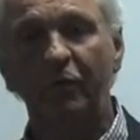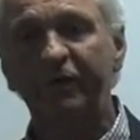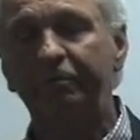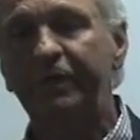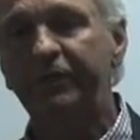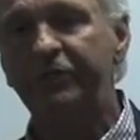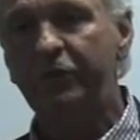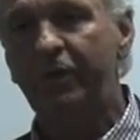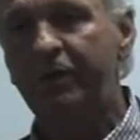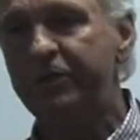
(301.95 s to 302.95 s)
We've been to
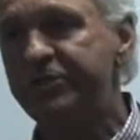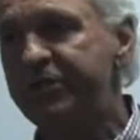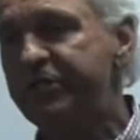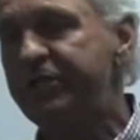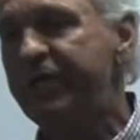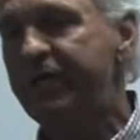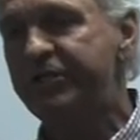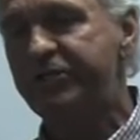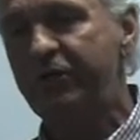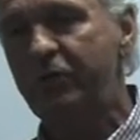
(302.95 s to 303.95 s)
268
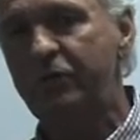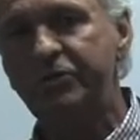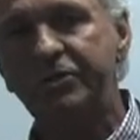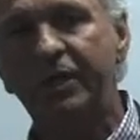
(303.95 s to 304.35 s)
schools,